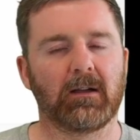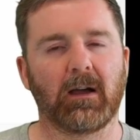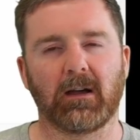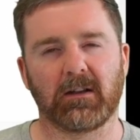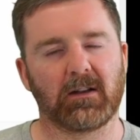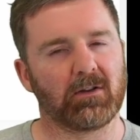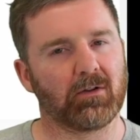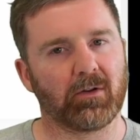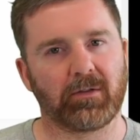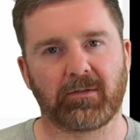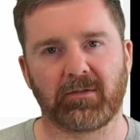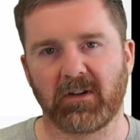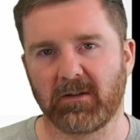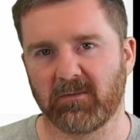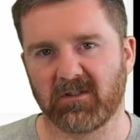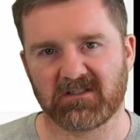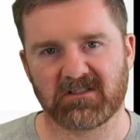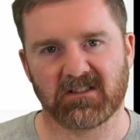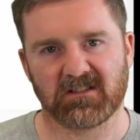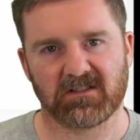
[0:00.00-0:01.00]
and then you're three
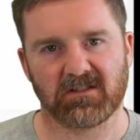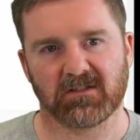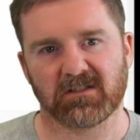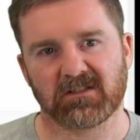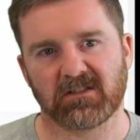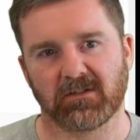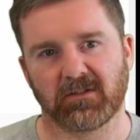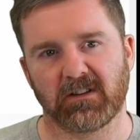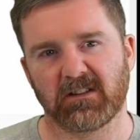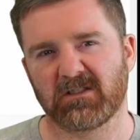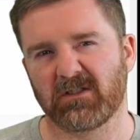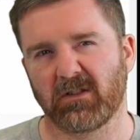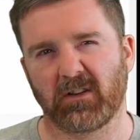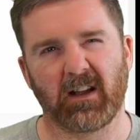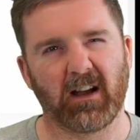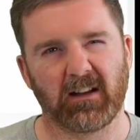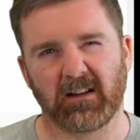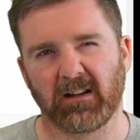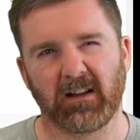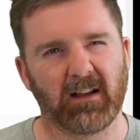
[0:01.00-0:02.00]
months into your studies and you're
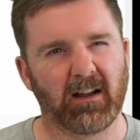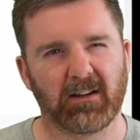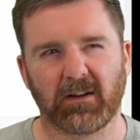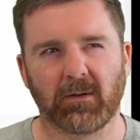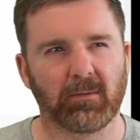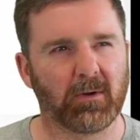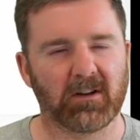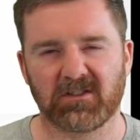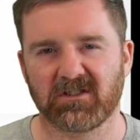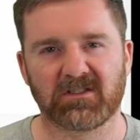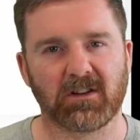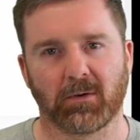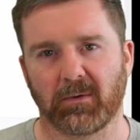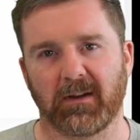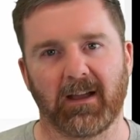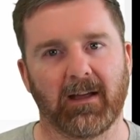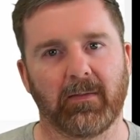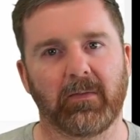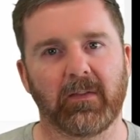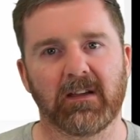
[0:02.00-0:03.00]
kind of like, I don't, I just don't
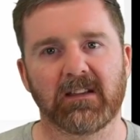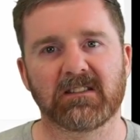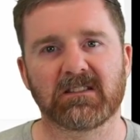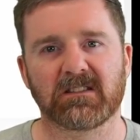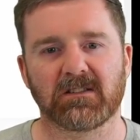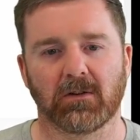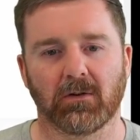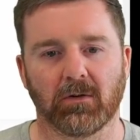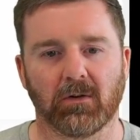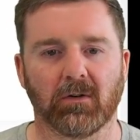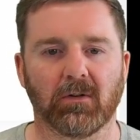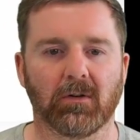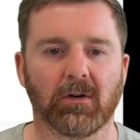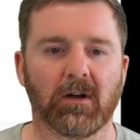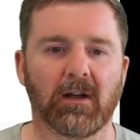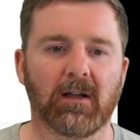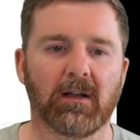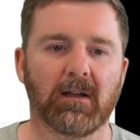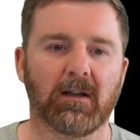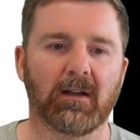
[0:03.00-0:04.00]
get this, or
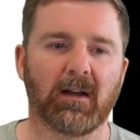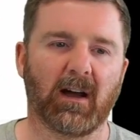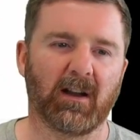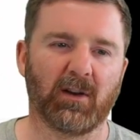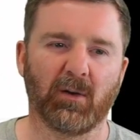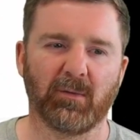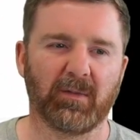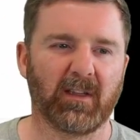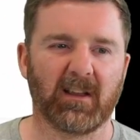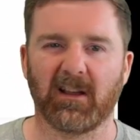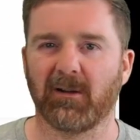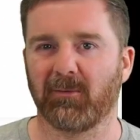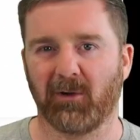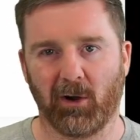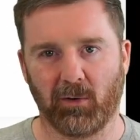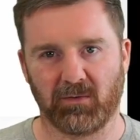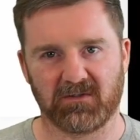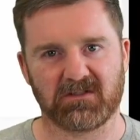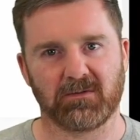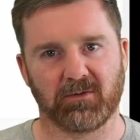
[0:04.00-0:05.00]
I don't think I'm
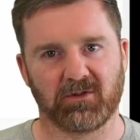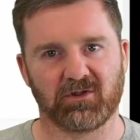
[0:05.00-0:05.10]
going to